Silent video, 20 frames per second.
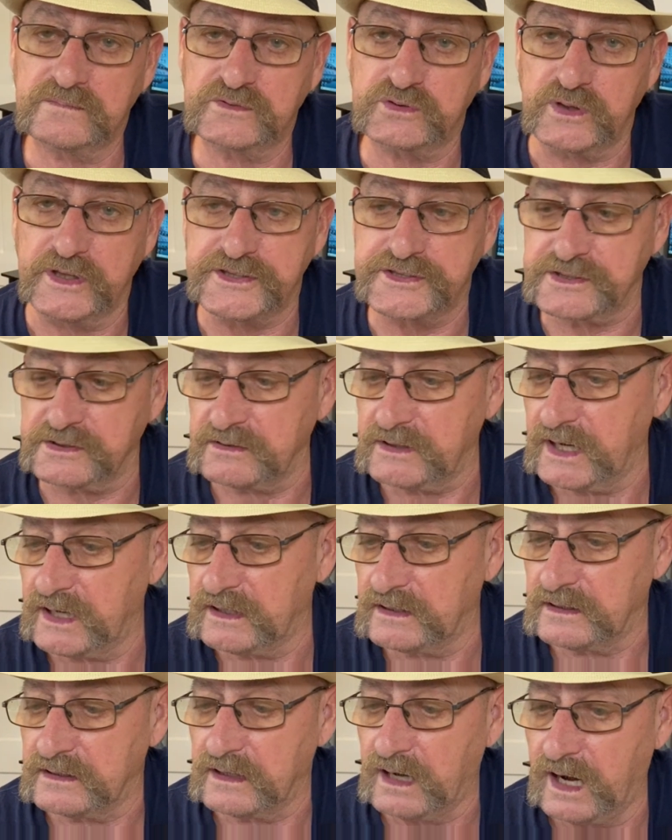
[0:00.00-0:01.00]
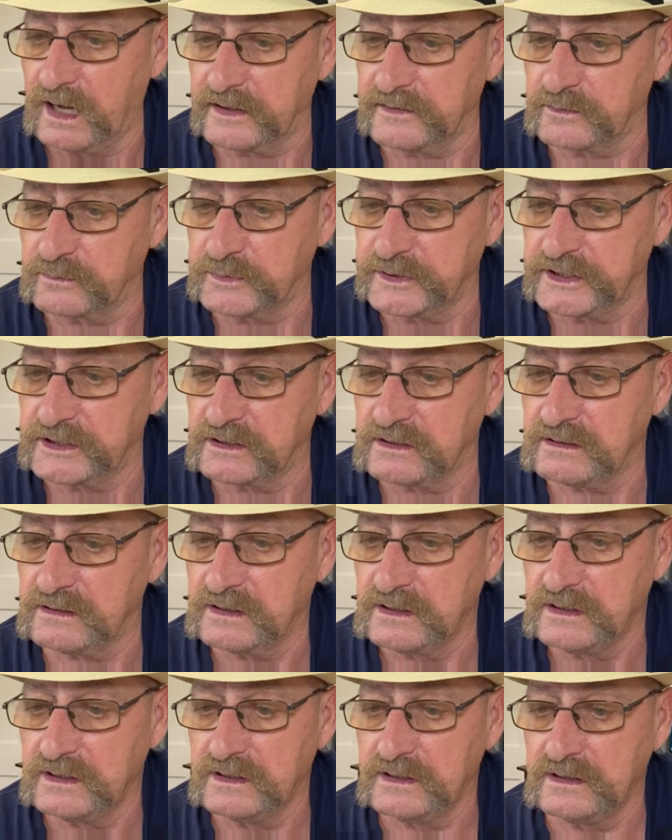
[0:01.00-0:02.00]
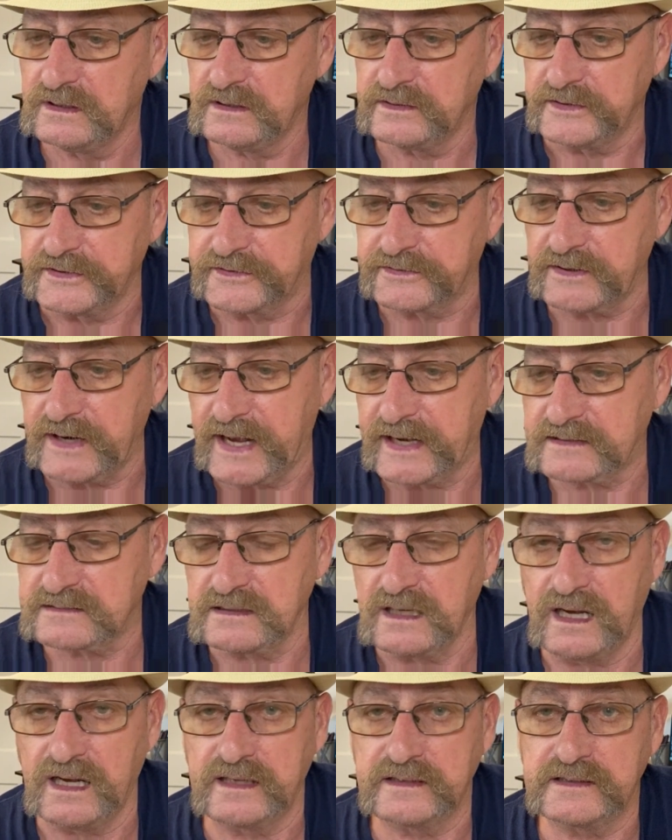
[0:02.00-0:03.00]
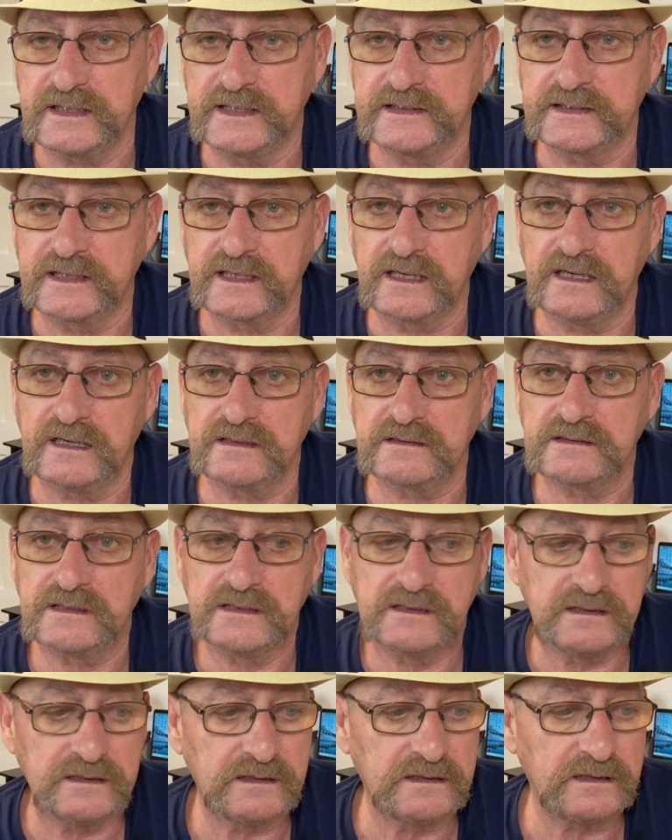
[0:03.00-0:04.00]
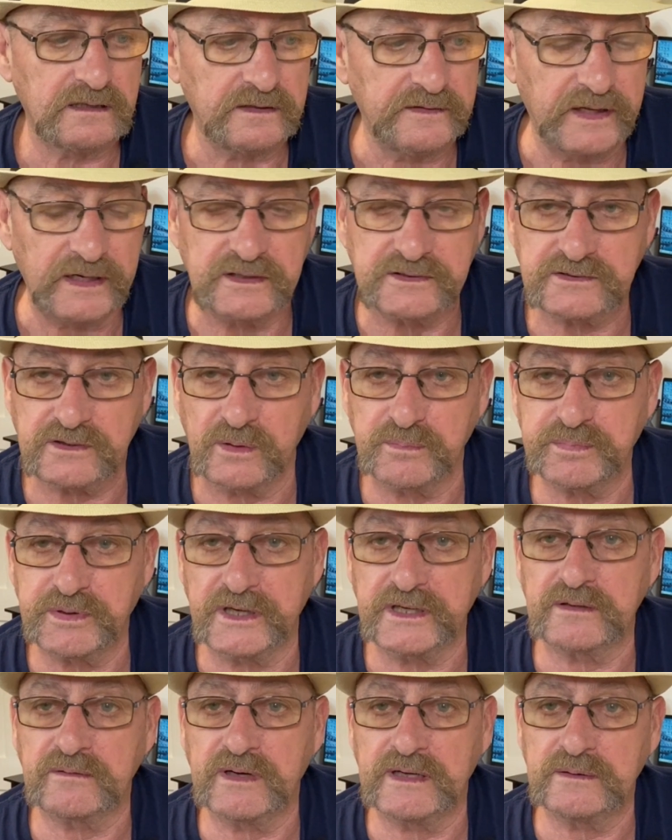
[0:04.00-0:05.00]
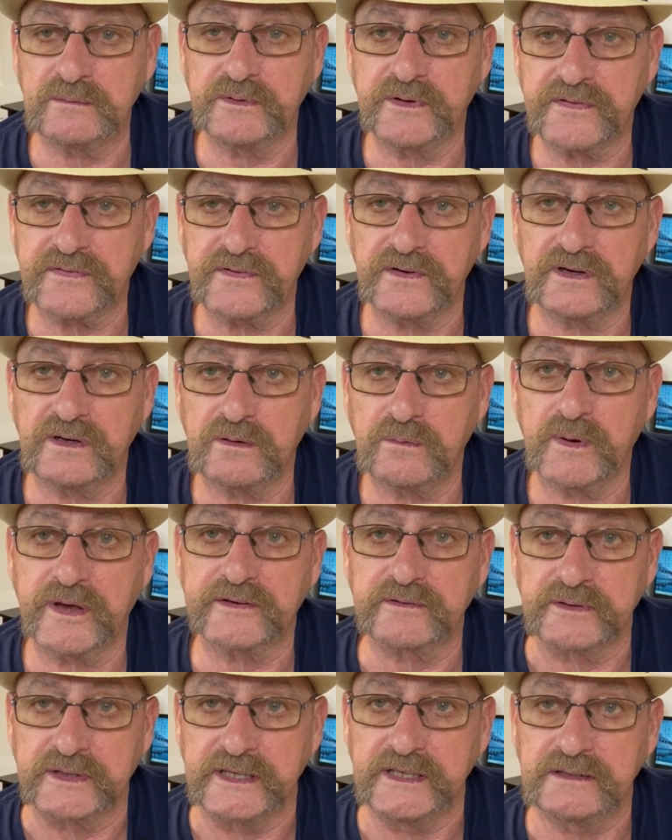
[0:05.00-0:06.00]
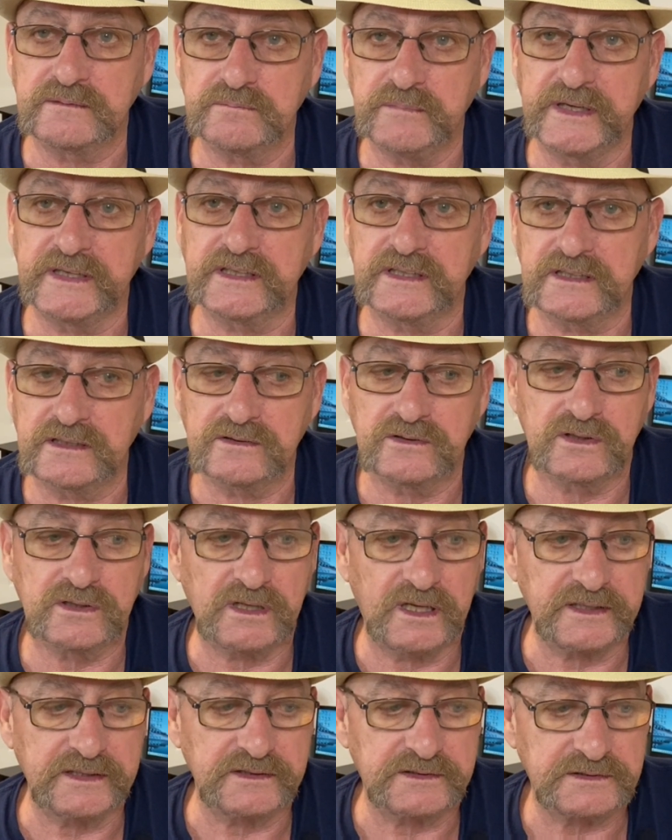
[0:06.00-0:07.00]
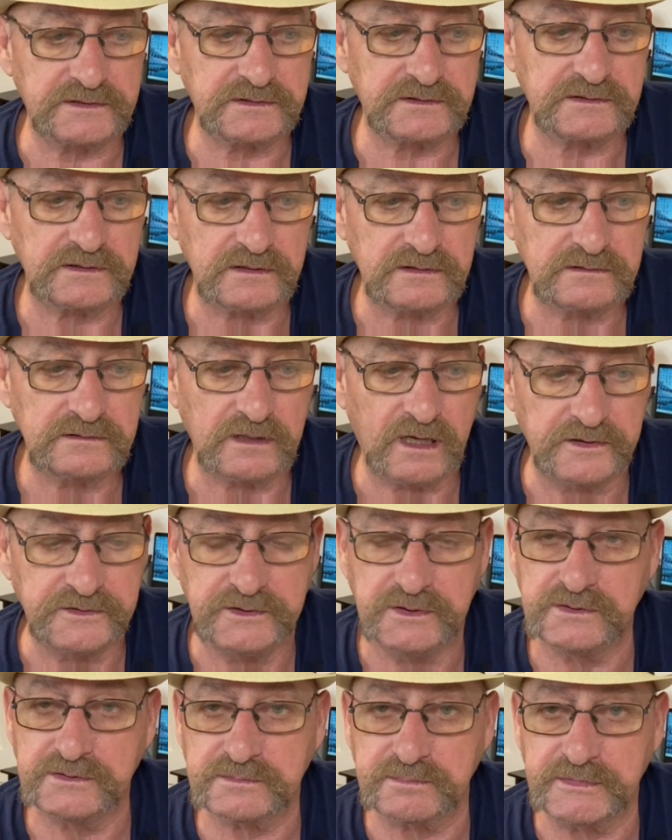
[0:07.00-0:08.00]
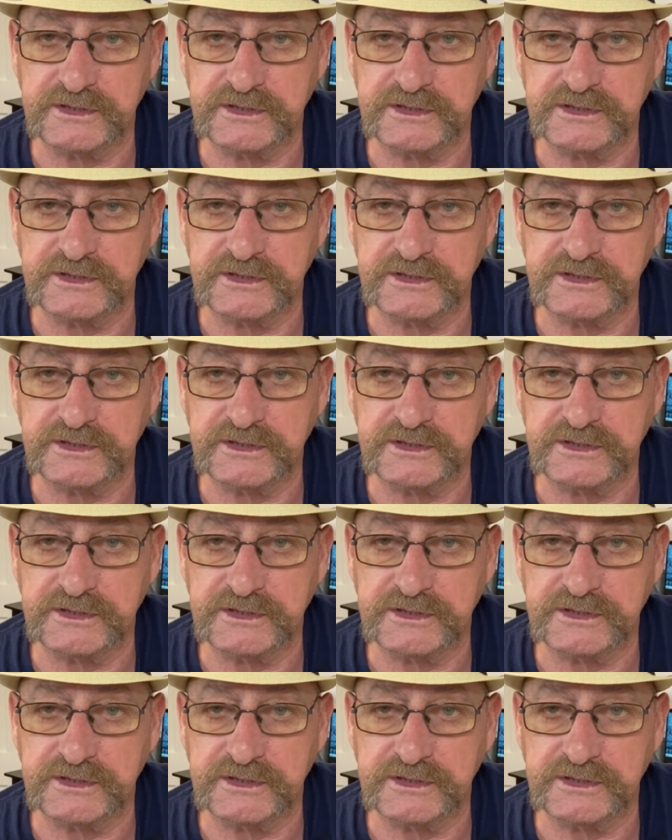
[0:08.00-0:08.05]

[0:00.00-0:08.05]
trencher out on the rear, the tracks on, and then I'll start playing around with weathering it, making it look like it's a used